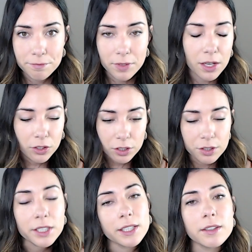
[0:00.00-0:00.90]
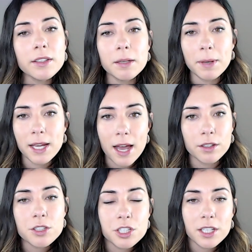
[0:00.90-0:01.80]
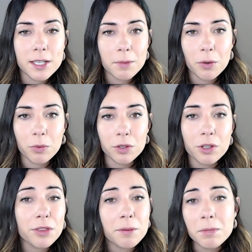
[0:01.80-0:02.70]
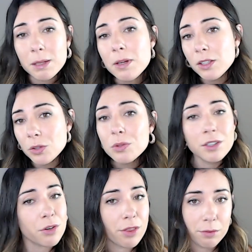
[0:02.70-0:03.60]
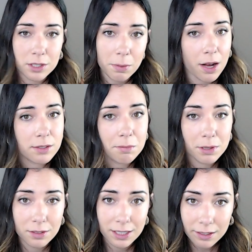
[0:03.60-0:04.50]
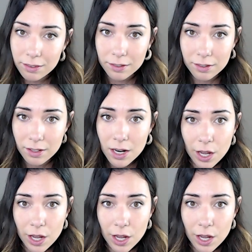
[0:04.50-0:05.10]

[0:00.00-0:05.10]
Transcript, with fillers: and you're here in my energy, in my world, then maybe you didn't know that was a possibility either.